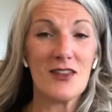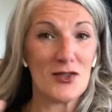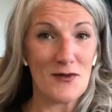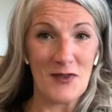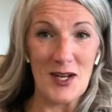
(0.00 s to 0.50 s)

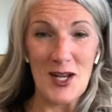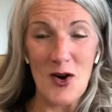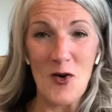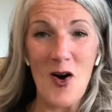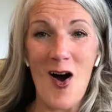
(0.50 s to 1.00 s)
there's a
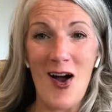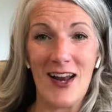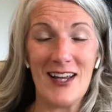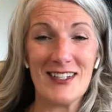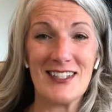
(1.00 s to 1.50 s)
video on
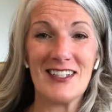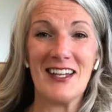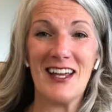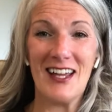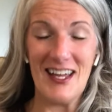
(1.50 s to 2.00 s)
it
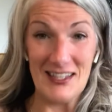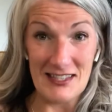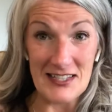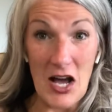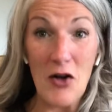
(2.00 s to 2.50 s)

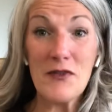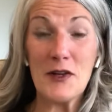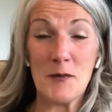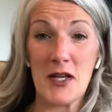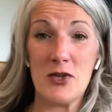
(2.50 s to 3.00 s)
itself
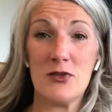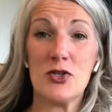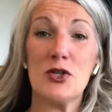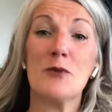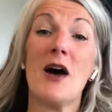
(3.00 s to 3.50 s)
in my YouTube.